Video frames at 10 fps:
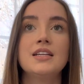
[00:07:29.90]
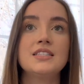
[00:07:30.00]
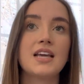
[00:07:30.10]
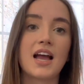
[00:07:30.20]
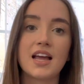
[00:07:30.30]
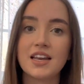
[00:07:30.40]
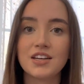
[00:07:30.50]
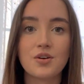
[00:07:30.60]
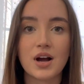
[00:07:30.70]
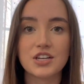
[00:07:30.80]

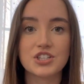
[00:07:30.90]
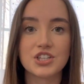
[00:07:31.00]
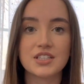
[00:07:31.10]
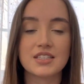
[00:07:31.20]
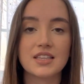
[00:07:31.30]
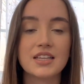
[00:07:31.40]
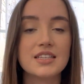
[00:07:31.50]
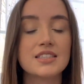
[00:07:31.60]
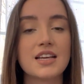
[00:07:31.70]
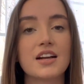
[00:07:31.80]
10 questions in
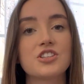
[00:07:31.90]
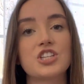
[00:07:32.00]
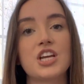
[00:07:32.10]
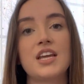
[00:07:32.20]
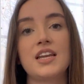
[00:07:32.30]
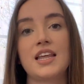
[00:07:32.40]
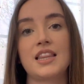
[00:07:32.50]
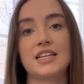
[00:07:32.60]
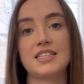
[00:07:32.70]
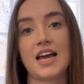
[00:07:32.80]
this section and
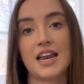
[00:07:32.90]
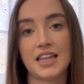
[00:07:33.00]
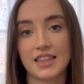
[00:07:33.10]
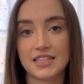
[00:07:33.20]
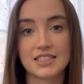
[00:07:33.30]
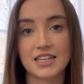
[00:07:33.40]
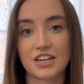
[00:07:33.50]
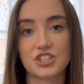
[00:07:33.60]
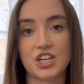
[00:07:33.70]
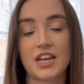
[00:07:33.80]
then 10 in this
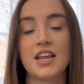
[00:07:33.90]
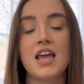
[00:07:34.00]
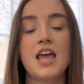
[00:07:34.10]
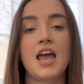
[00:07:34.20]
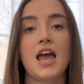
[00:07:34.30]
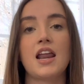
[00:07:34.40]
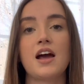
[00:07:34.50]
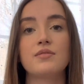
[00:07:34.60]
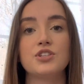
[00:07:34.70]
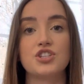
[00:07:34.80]
section, and
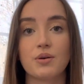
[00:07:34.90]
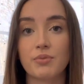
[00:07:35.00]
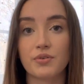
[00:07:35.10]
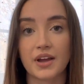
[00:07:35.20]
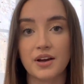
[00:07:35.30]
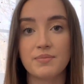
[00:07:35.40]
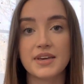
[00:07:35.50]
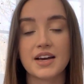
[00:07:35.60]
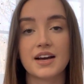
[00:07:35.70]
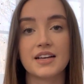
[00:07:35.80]
I would jump around
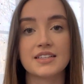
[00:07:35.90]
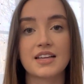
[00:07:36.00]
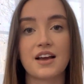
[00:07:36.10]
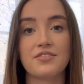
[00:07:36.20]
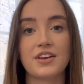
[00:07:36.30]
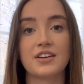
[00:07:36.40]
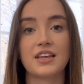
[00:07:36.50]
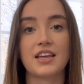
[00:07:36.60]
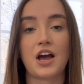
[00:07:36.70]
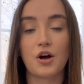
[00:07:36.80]
because I found
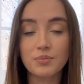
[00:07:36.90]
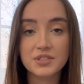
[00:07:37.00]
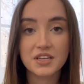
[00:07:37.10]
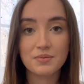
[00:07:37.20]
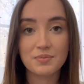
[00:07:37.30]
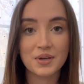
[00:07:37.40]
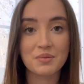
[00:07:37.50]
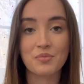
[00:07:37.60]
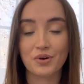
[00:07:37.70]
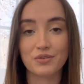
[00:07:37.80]
it helps keep me
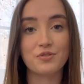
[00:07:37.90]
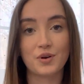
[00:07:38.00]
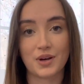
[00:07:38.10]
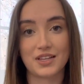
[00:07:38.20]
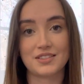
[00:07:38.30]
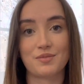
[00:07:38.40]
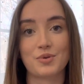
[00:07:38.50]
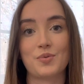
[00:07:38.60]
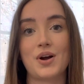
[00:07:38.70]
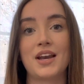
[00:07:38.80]
more focused,
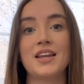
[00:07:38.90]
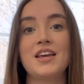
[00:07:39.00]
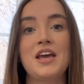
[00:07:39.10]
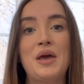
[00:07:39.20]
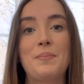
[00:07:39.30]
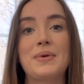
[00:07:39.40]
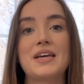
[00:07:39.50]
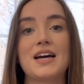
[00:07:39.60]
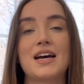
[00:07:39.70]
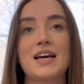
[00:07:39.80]
number one,
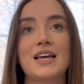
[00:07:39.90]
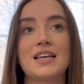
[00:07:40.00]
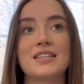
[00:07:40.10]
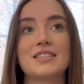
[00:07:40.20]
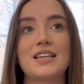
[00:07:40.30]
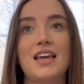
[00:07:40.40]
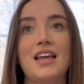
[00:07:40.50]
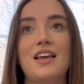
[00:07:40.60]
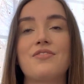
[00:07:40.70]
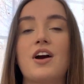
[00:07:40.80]
because
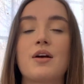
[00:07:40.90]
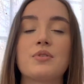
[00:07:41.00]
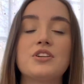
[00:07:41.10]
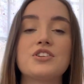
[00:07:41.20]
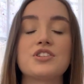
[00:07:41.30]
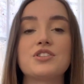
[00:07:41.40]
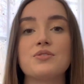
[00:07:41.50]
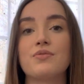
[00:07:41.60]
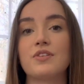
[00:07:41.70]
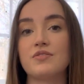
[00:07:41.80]
if I were to just
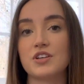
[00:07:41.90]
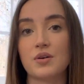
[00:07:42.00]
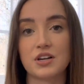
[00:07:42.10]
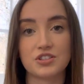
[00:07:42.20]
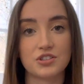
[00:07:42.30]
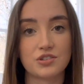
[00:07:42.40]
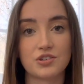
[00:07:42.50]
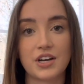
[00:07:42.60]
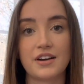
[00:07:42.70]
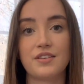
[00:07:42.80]
do 50 questions
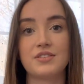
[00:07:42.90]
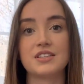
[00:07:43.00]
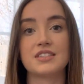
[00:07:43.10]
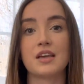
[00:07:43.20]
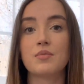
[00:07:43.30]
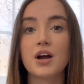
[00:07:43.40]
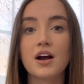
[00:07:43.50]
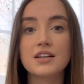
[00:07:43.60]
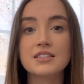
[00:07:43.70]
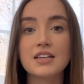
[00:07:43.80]
straight of the same
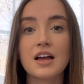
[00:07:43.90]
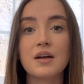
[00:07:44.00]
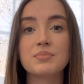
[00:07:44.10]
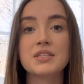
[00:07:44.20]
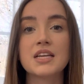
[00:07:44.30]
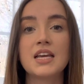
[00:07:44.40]
concept,